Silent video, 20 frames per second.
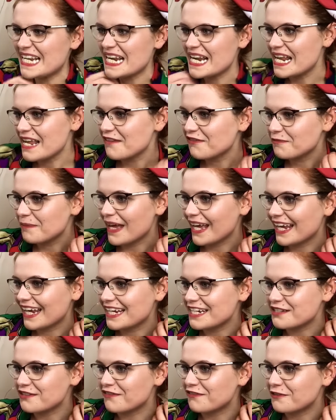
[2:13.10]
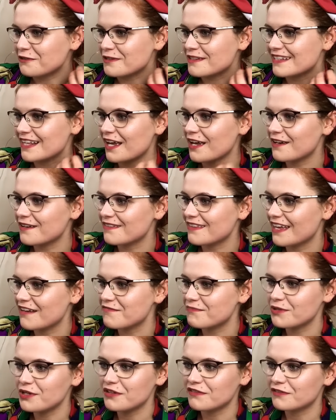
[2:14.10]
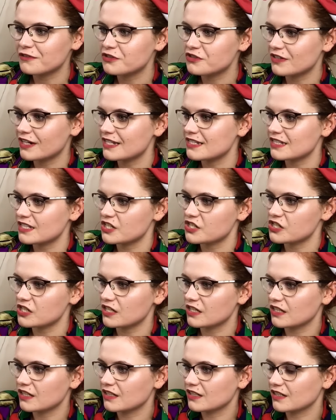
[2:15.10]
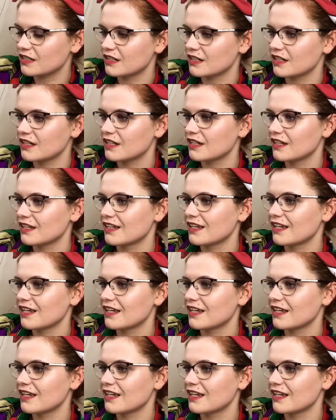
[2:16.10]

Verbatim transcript: back into falsetto there, beautiful transition.